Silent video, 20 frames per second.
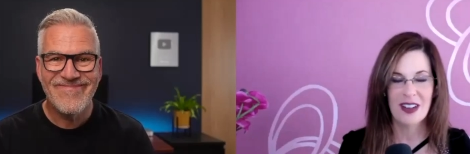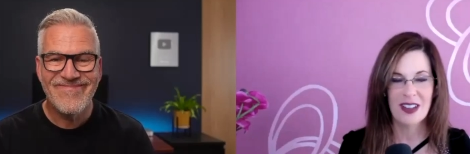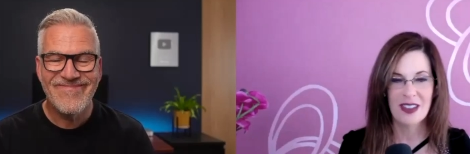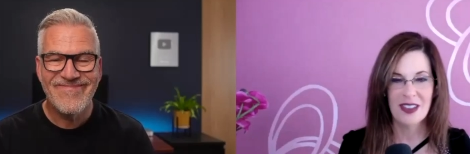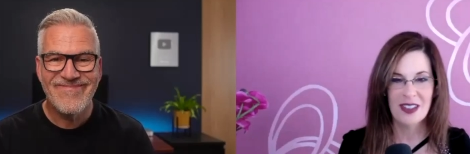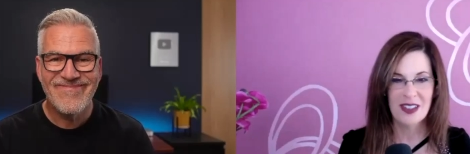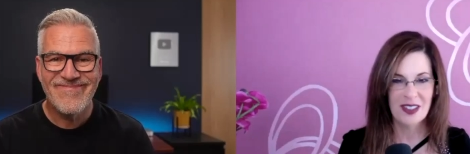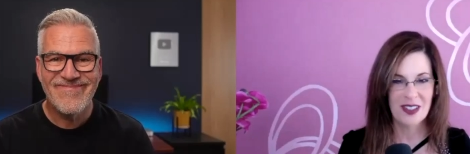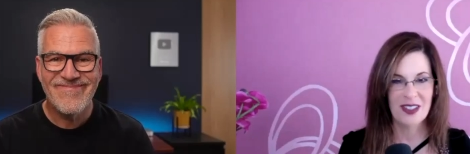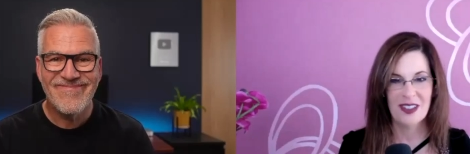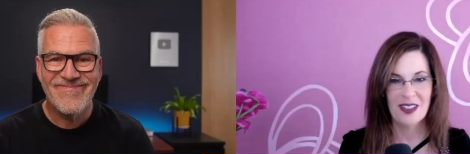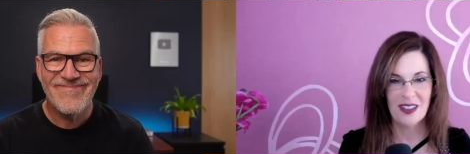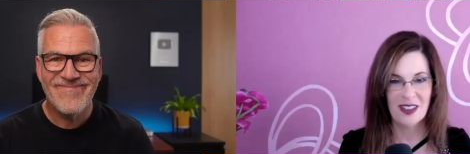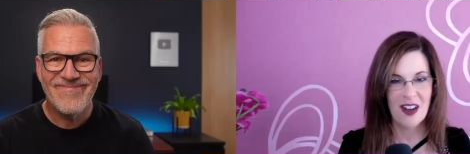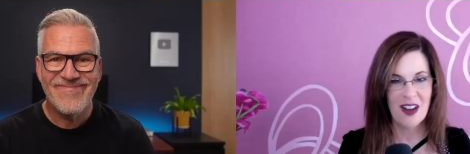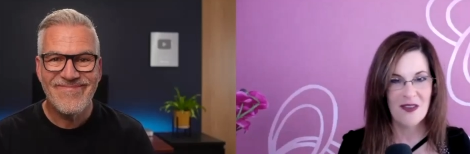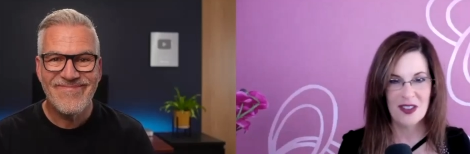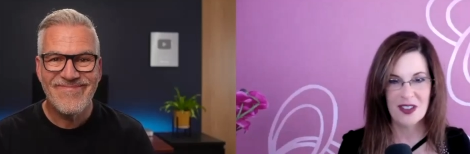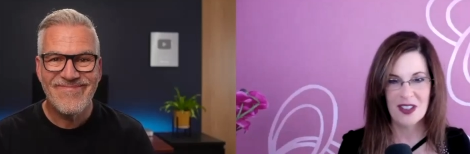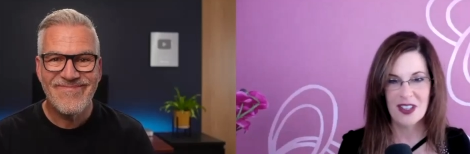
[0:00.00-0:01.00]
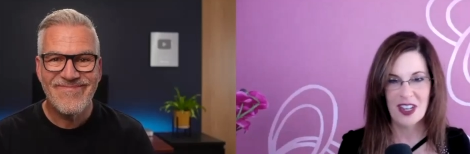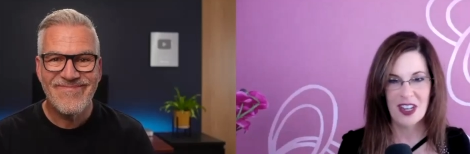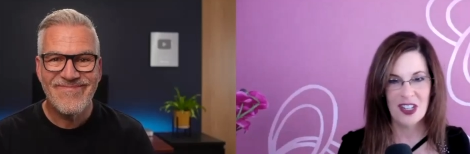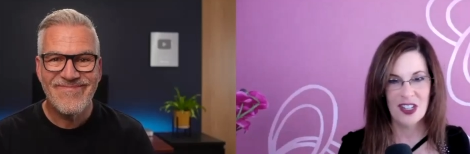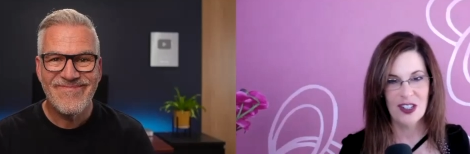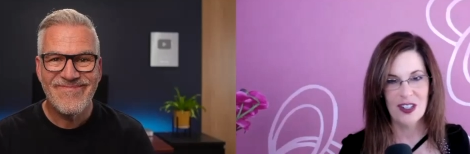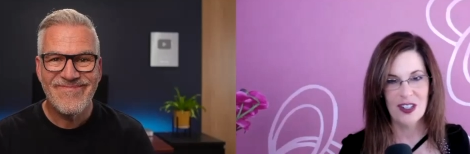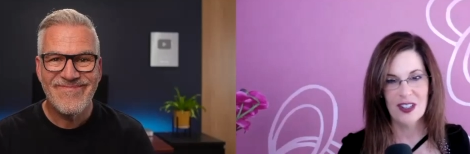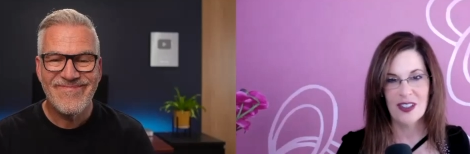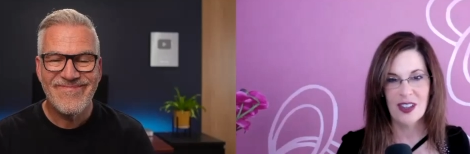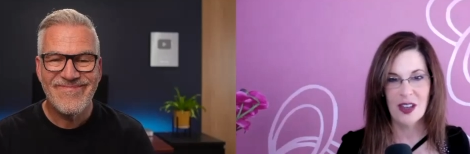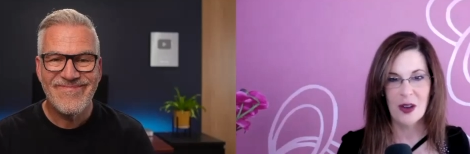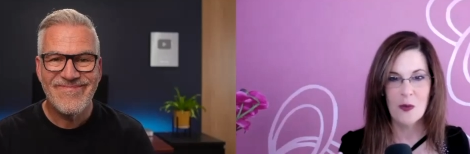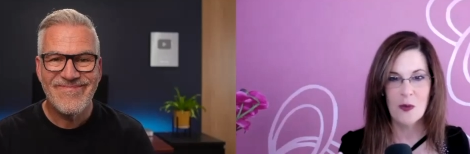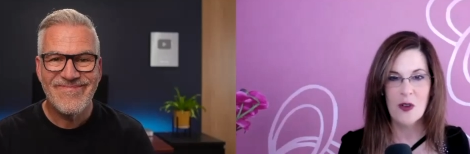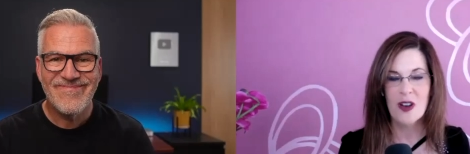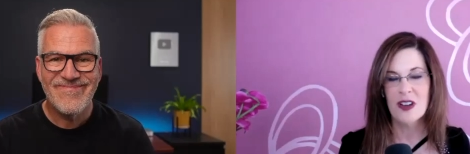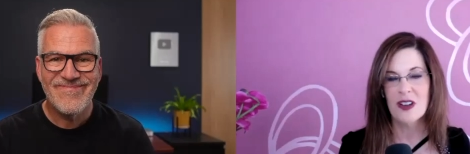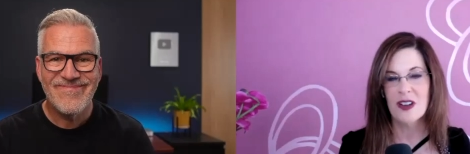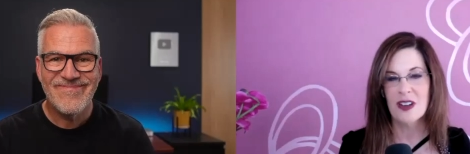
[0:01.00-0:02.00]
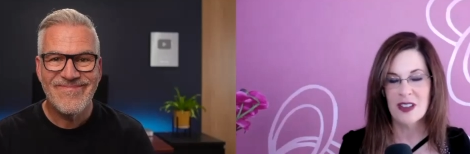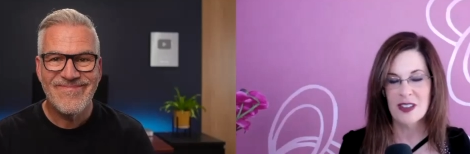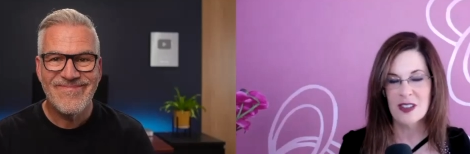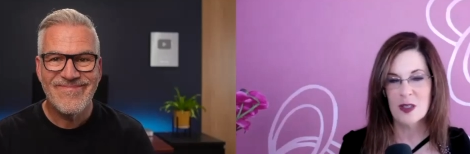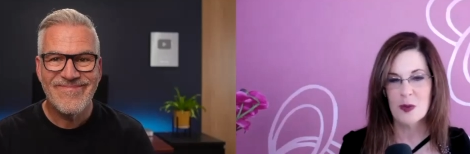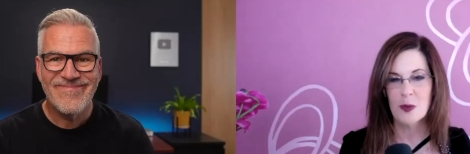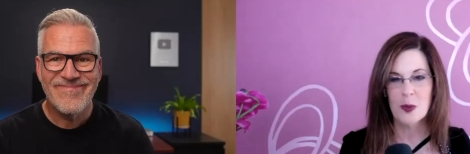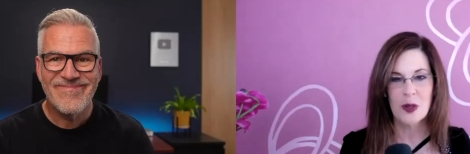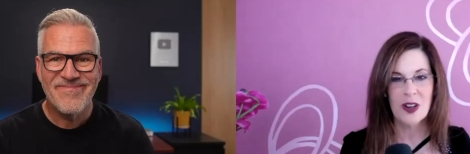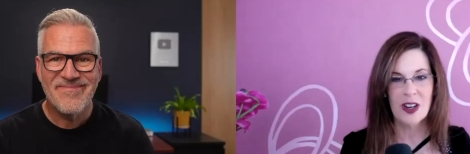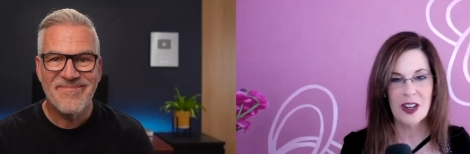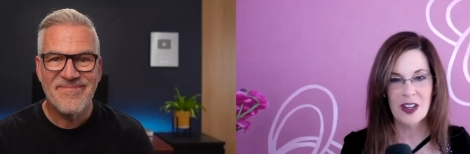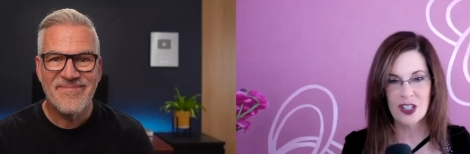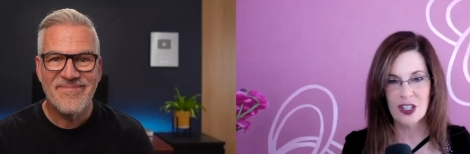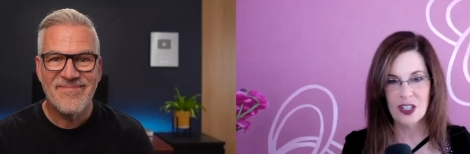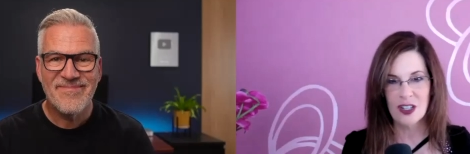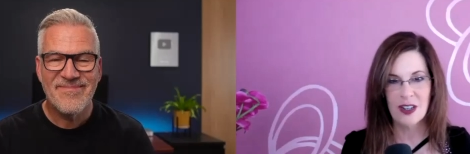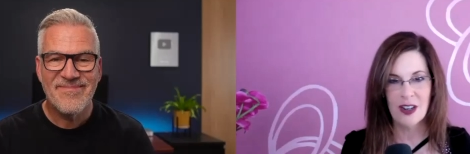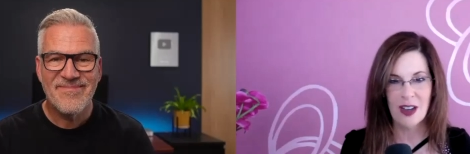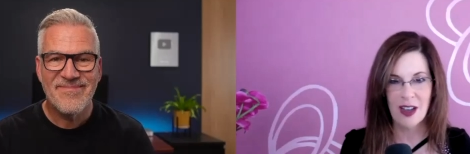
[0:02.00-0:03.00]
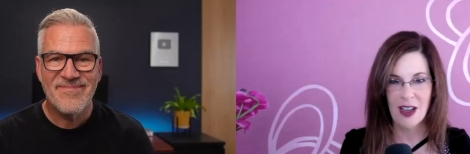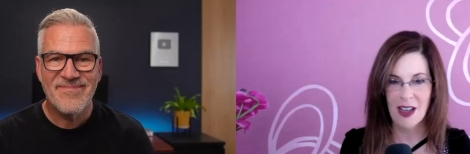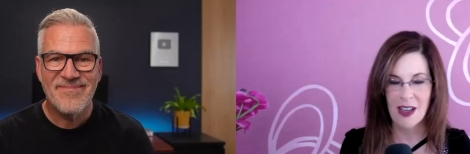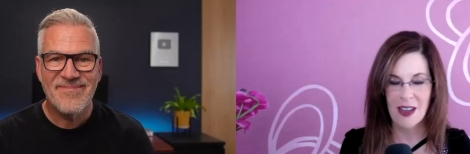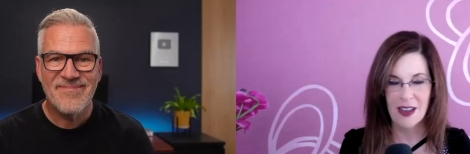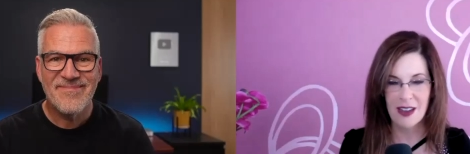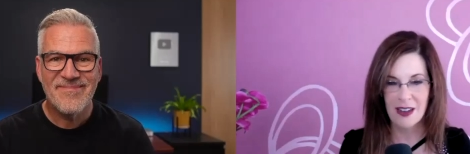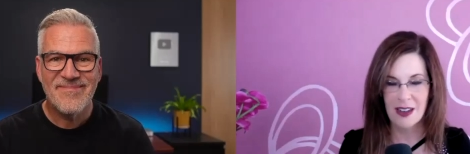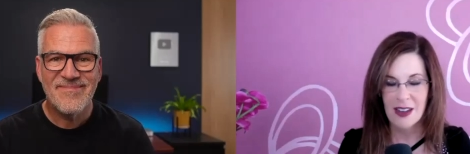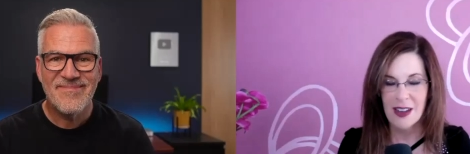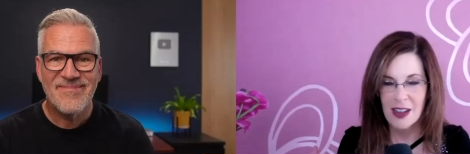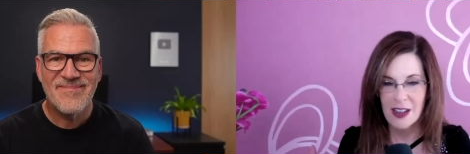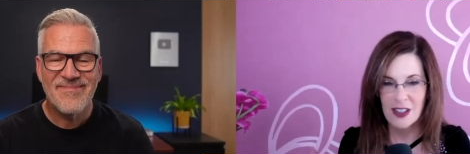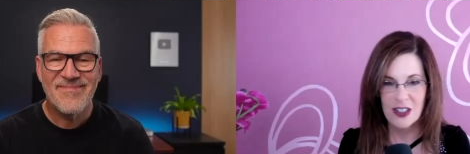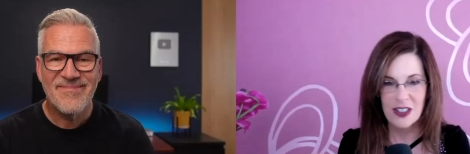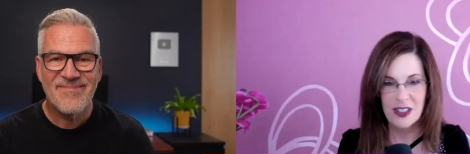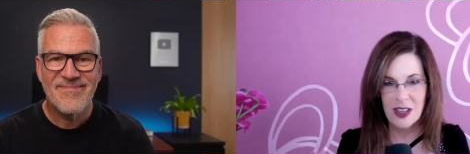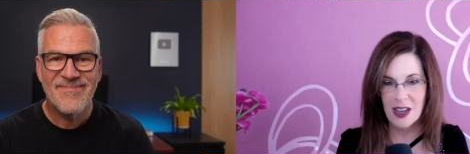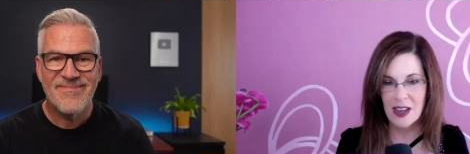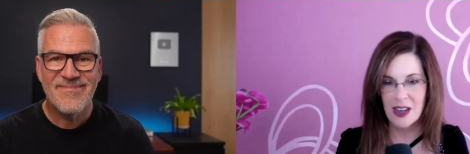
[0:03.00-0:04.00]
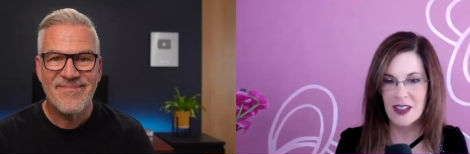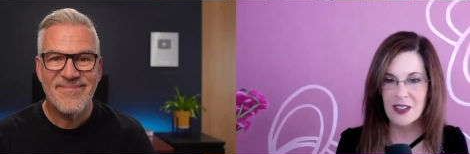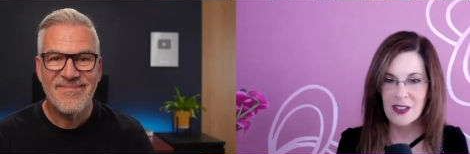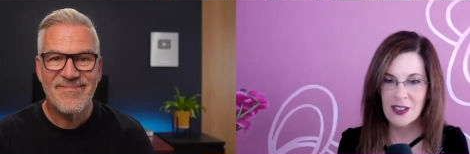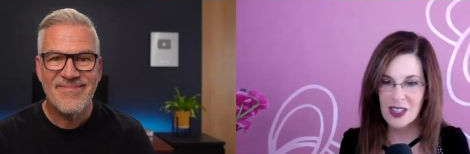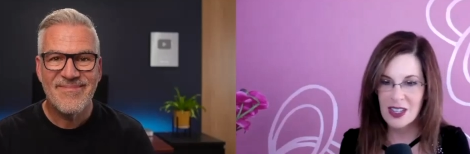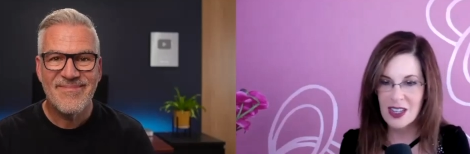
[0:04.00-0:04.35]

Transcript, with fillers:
Speaker 1: in this conversation is like one inspiration on just kind of